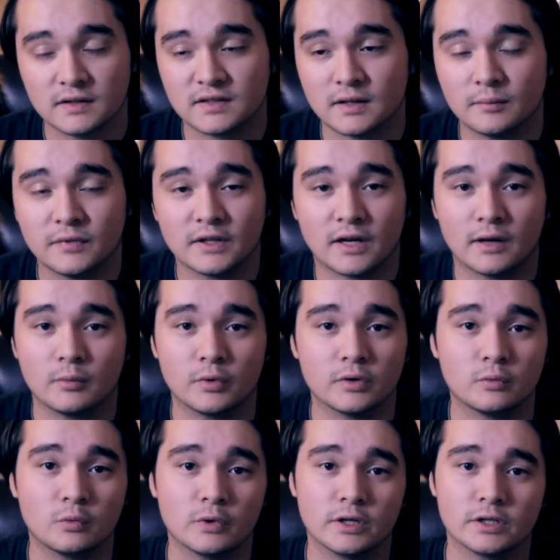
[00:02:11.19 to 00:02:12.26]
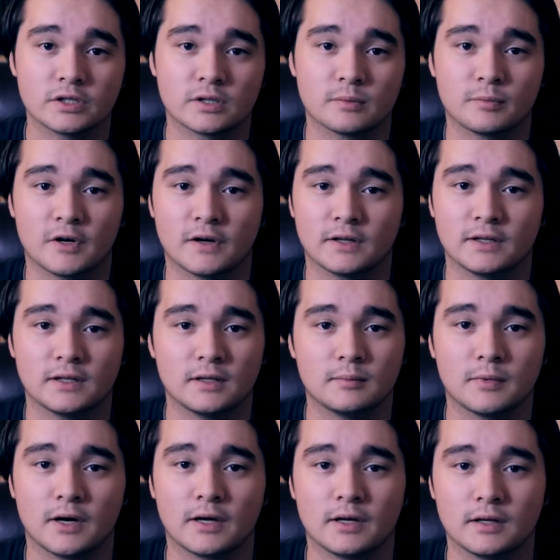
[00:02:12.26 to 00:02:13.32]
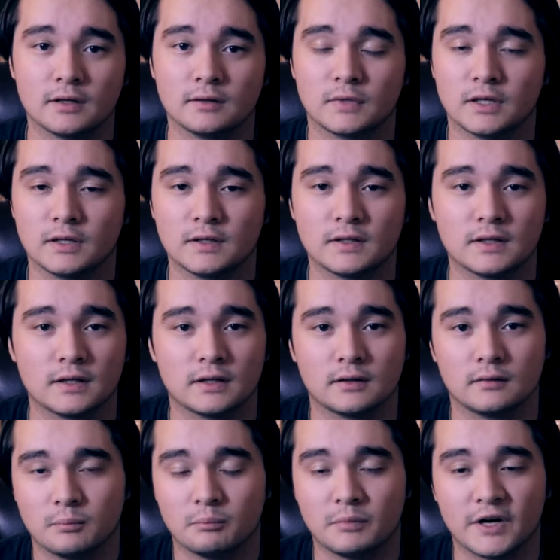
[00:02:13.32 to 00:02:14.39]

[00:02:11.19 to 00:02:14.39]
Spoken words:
It's something I wouldn't wish upon anybody, any kid,